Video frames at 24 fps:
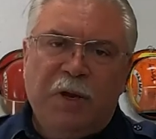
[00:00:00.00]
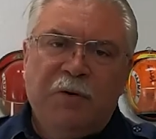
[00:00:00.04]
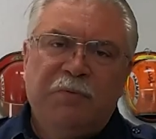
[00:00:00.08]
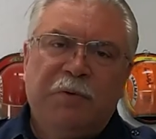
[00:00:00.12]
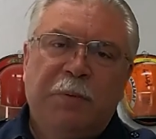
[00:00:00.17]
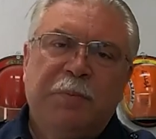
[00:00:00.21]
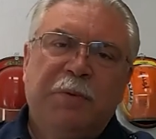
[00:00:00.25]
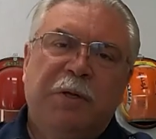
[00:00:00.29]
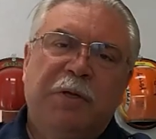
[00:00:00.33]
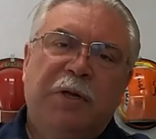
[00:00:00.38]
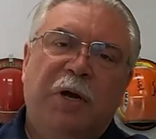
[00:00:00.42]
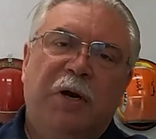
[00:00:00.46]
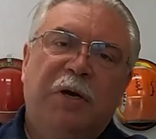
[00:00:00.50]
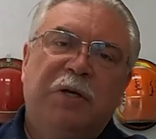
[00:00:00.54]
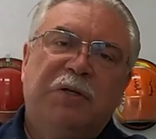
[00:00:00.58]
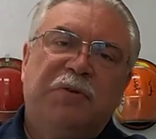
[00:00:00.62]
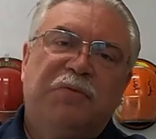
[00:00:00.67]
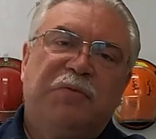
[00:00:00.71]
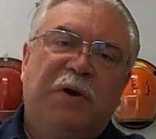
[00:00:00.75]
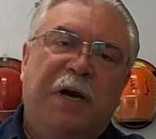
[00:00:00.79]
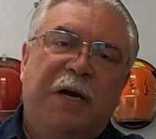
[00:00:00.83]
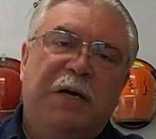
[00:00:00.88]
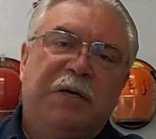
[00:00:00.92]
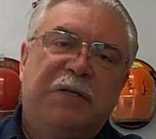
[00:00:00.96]
from the large
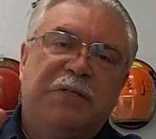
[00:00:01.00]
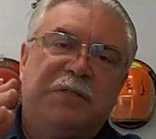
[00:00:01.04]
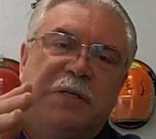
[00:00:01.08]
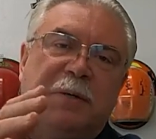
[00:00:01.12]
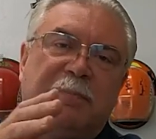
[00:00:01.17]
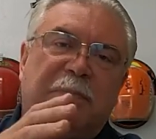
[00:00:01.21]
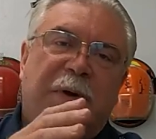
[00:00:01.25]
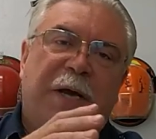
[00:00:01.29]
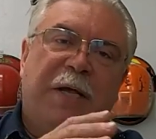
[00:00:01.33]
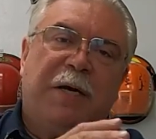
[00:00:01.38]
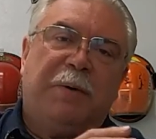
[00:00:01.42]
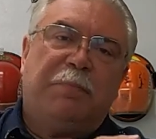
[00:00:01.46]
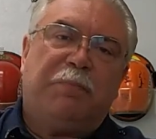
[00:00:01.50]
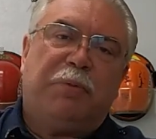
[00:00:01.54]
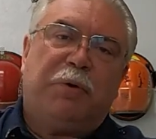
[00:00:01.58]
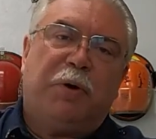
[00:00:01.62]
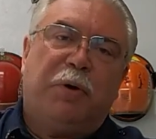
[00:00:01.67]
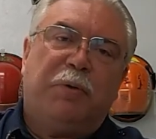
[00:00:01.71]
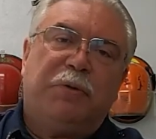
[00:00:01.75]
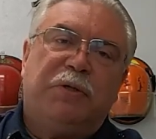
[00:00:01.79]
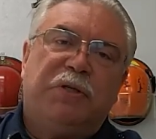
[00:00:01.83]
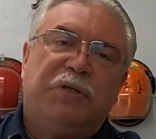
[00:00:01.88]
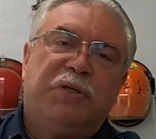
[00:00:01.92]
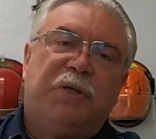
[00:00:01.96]
fires that might
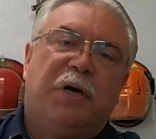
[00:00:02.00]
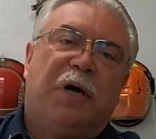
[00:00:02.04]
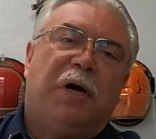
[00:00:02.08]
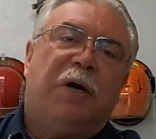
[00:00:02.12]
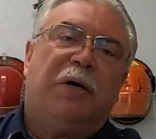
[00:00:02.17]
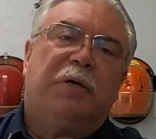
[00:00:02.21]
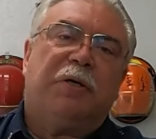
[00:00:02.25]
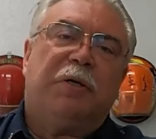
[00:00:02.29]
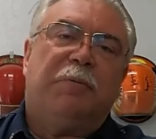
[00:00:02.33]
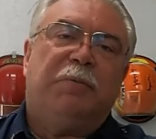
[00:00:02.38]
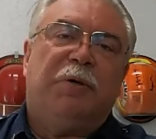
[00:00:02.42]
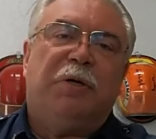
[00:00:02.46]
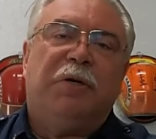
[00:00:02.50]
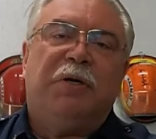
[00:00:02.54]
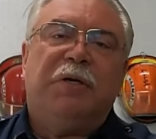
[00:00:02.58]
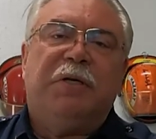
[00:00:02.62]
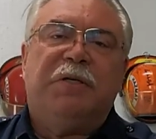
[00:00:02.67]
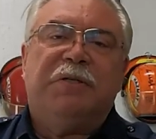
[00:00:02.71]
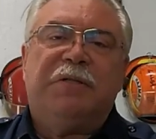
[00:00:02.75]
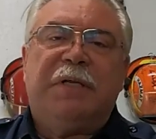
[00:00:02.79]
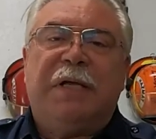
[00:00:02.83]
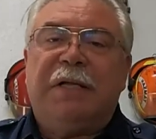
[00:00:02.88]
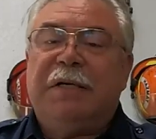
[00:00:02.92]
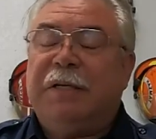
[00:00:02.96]
approach our
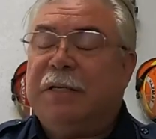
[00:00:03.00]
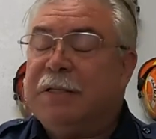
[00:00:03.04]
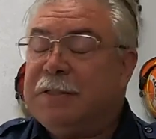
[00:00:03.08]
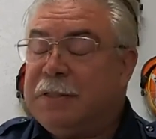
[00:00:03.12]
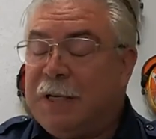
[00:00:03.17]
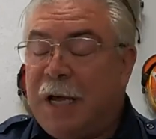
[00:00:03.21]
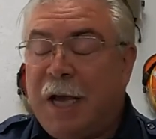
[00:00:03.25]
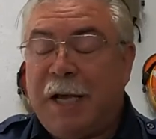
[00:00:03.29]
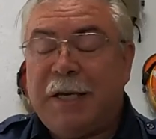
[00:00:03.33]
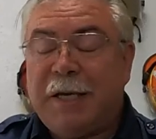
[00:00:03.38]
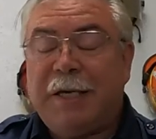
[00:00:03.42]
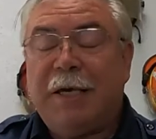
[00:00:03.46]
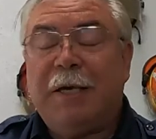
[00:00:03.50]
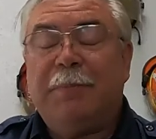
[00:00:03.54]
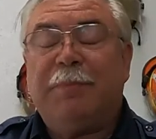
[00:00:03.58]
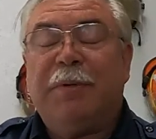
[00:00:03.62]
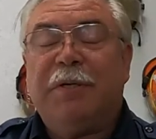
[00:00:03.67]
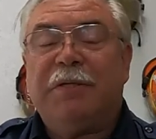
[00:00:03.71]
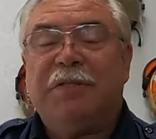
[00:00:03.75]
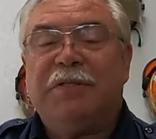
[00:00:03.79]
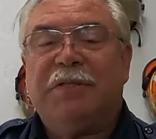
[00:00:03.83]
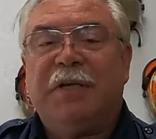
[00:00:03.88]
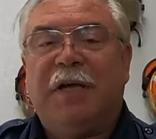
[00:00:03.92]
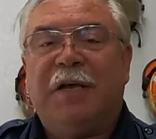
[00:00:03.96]
communities. That does not keep
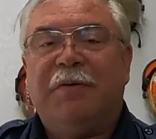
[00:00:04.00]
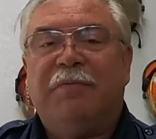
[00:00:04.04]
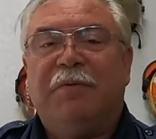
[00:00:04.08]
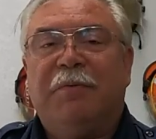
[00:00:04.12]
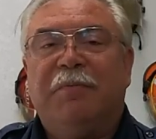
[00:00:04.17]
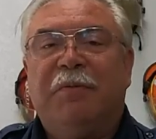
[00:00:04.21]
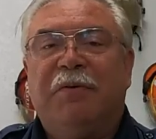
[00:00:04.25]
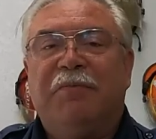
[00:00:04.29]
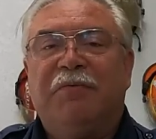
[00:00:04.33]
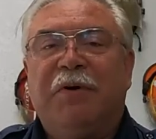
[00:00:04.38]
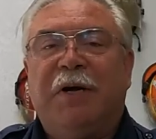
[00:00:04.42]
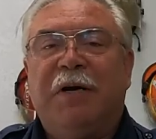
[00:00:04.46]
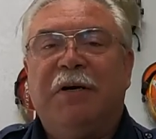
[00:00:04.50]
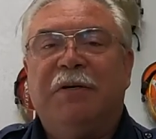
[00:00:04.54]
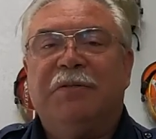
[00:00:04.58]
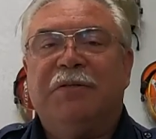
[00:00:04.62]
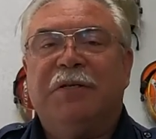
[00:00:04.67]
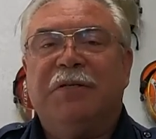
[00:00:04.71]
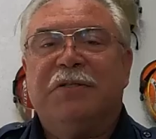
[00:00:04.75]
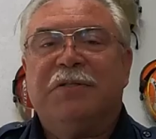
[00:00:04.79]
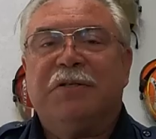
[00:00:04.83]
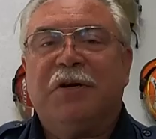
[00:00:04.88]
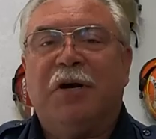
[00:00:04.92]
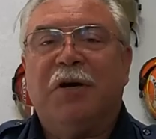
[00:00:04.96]
us safe from the fires
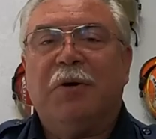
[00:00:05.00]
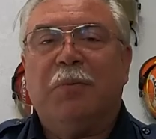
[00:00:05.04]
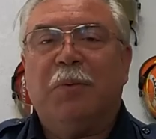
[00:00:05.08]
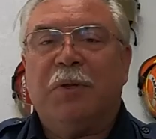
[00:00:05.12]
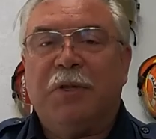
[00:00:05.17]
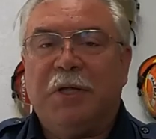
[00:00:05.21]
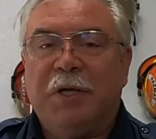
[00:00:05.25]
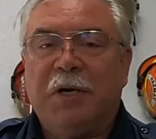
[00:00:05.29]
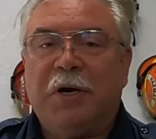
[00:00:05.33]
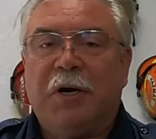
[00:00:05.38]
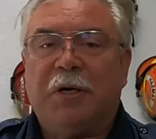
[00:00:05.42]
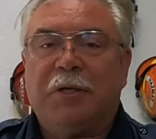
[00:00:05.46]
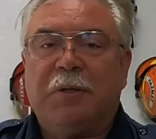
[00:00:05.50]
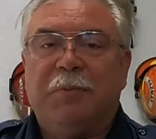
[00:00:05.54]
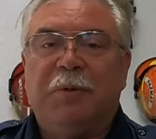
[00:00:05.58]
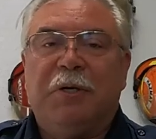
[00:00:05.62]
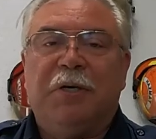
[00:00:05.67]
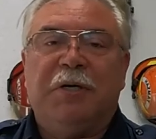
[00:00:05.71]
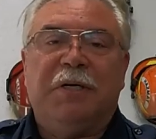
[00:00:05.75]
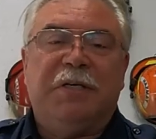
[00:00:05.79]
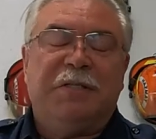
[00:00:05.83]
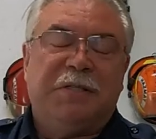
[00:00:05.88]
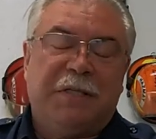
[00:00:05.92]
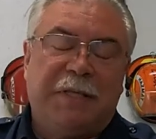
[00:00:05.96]
that start within our
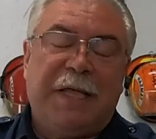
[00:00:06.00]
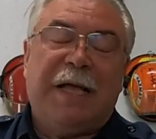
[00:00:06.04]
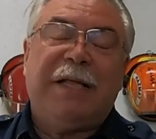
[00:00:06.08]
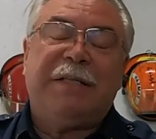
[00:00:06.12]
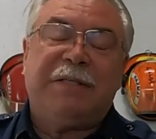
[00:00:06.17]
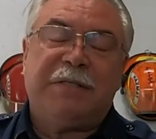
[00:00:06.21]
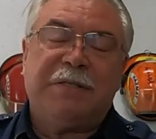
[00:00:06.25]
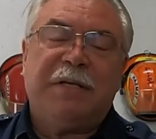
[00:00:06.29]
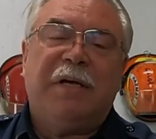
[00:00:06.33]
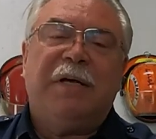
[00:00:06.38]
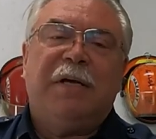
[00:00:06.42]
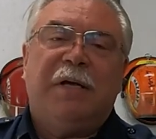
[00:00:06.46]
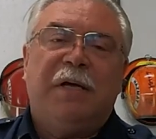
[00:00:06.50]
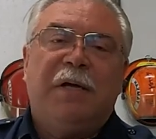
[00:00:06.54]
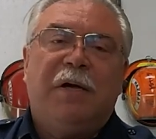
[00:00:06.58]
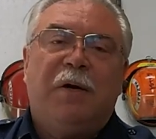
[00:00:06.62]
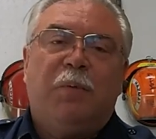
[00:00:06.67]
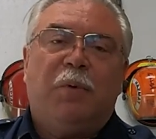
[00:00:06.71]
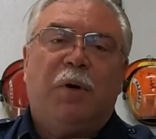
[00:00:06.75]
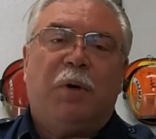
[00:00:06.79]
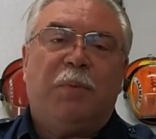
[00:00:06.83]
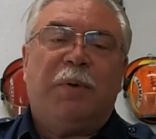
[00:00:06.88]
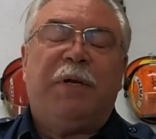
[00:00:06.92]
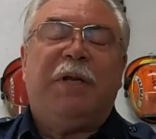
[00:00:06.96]
communities, and that's
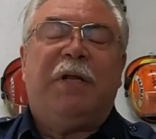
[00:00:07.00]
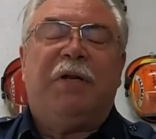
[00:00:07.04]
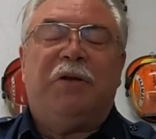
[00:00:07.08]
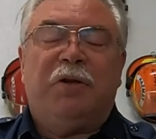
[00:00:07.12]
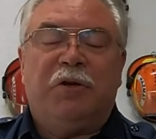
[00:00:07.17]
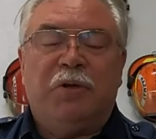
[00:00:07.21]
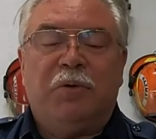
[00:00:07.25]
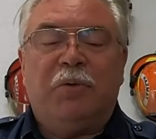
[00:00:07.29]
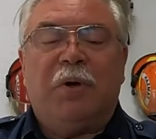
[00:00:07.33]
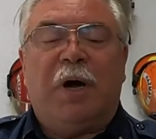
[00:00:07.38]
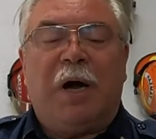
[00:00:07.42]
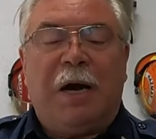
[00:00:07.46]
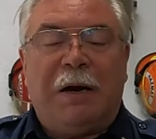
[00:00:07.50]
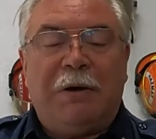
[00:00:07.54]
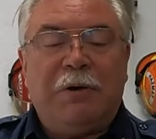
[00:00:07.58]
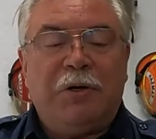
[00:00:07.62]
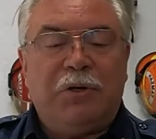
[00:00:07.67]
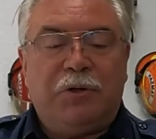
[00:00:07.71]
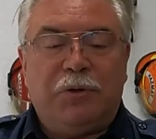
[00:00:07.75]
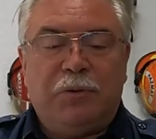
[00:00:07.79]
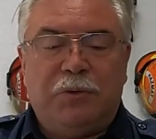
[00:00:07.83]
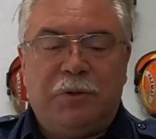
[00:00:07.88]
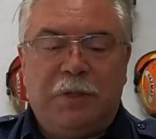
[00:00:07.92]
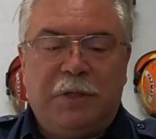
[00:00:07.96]
where we need to do our
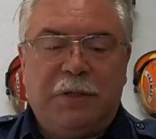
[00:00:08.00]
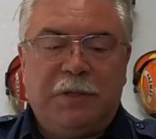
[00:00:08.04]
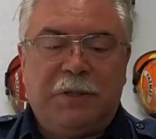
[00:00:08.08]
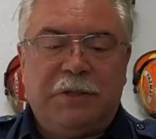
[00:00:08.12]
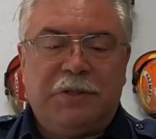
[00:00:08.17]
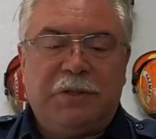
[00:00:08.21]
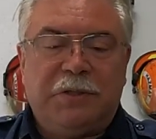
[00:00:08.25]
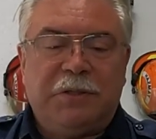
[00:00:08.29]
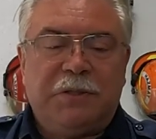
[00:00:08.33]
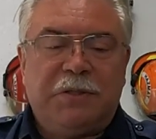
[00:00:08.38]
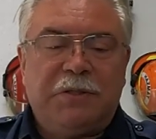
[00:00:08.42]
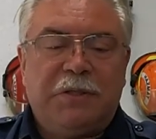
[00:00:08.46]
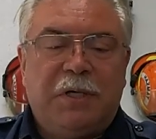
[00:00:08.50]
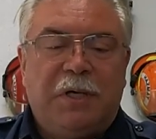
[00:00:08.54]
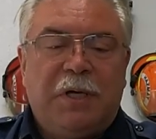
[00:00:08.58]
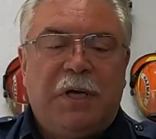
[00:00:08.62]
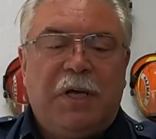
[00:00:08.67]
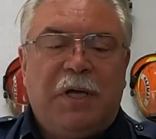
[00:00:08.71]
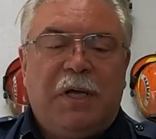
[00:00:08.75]
due diligence.